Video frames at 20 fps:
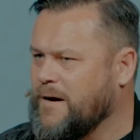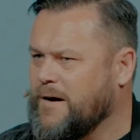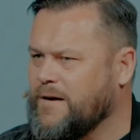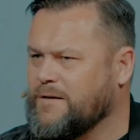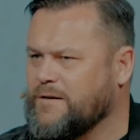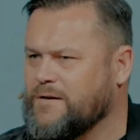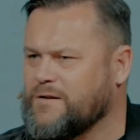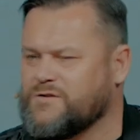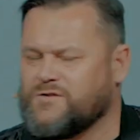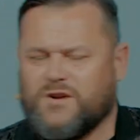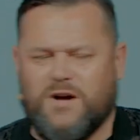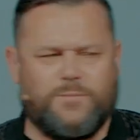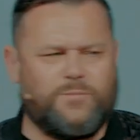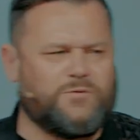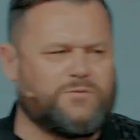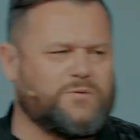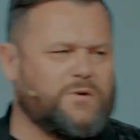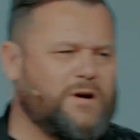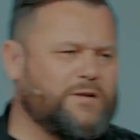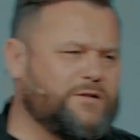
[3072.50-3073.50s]
And the
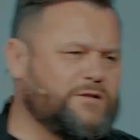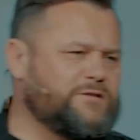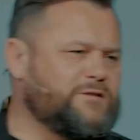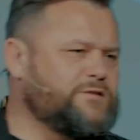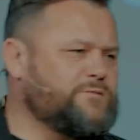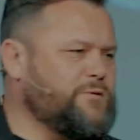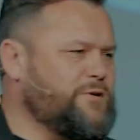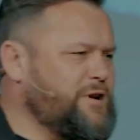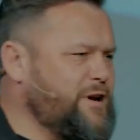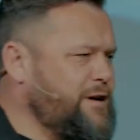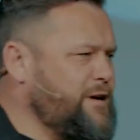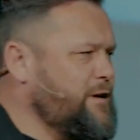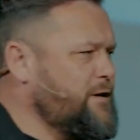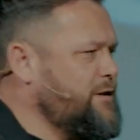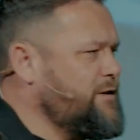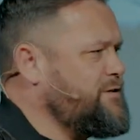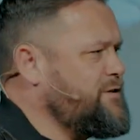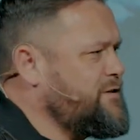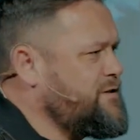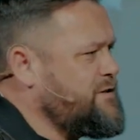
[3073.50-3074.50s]
disciples were like, this is
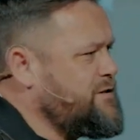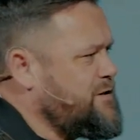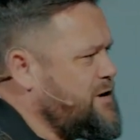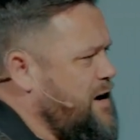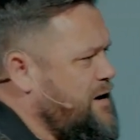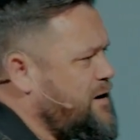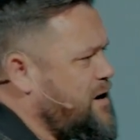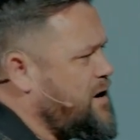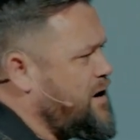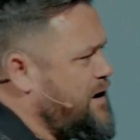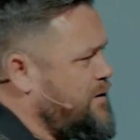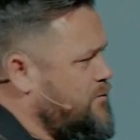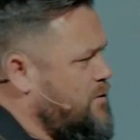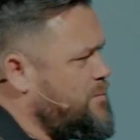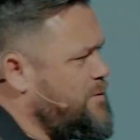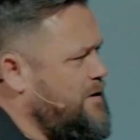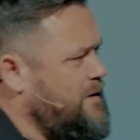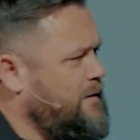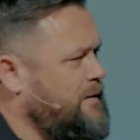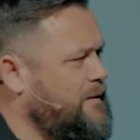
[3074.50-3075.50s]
ridiculous, this is an unclean
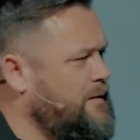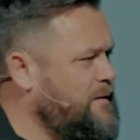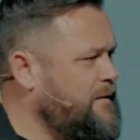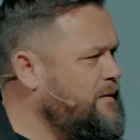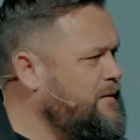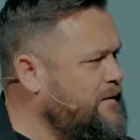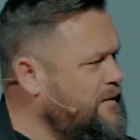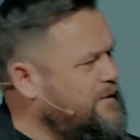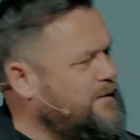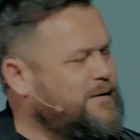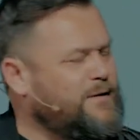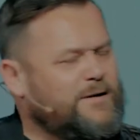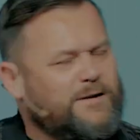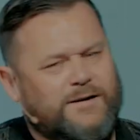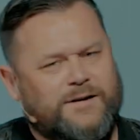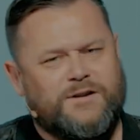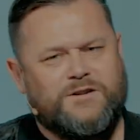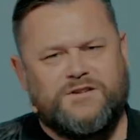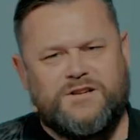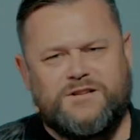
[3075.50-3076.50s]
woman.
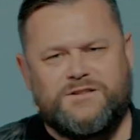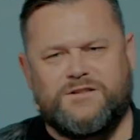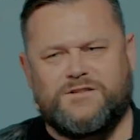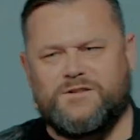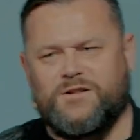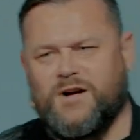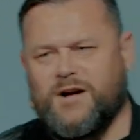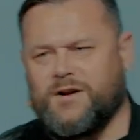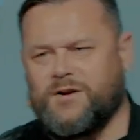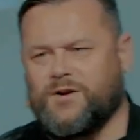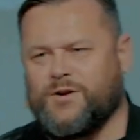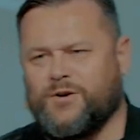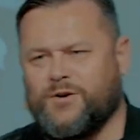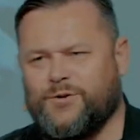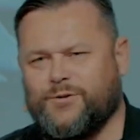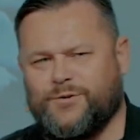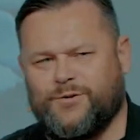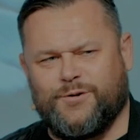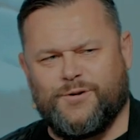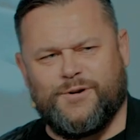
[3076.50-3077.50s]
And Jesus like, no,
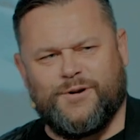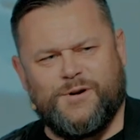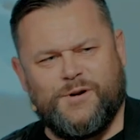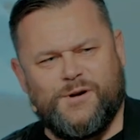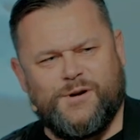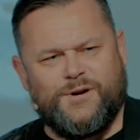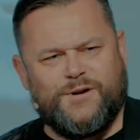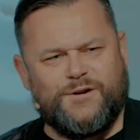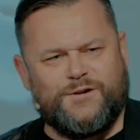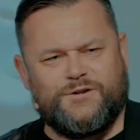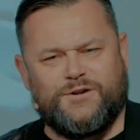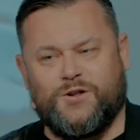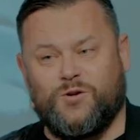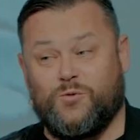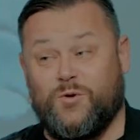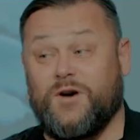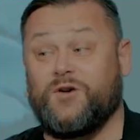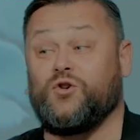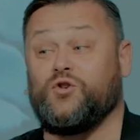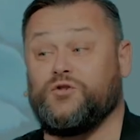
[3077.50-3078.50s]
to
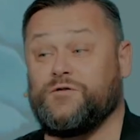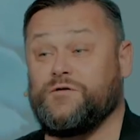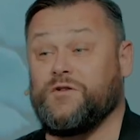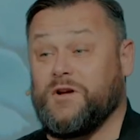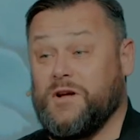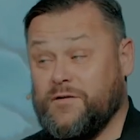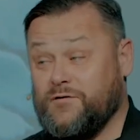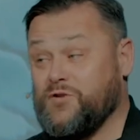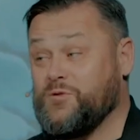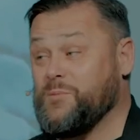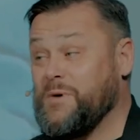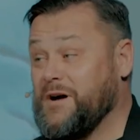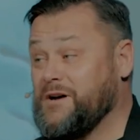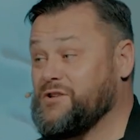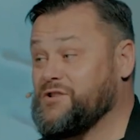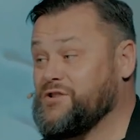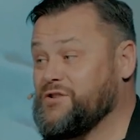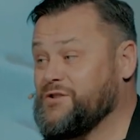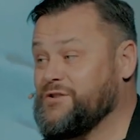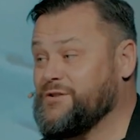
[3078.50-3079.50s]
the one who's forgiven
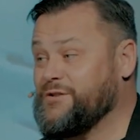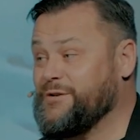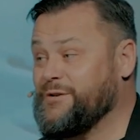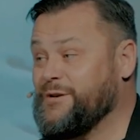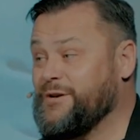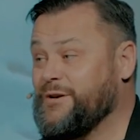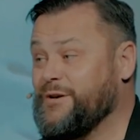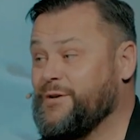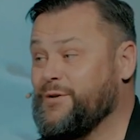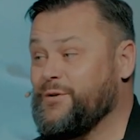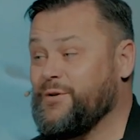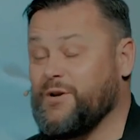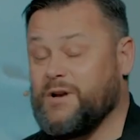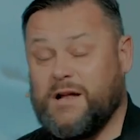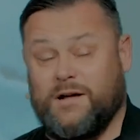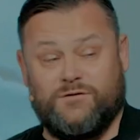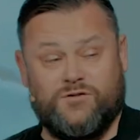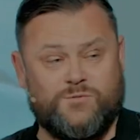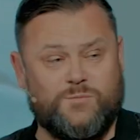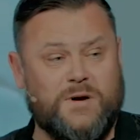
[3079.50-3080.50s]
much,
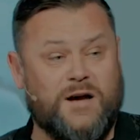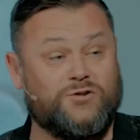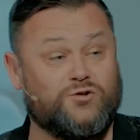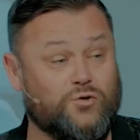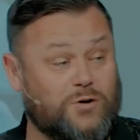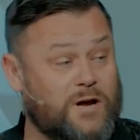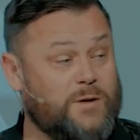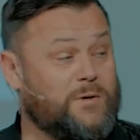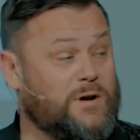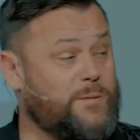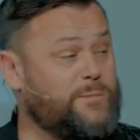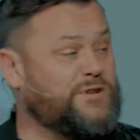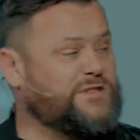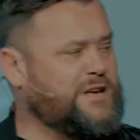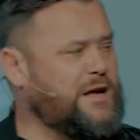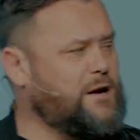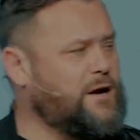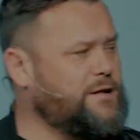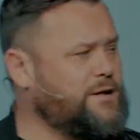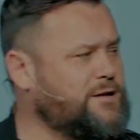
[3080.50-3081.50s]
loves much. Or let me
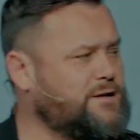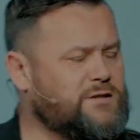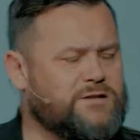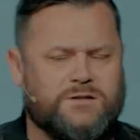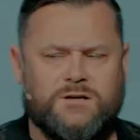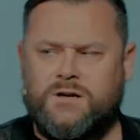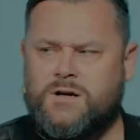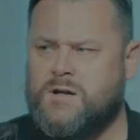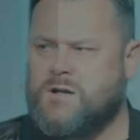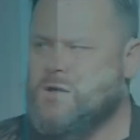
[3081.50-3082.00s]
say it like this,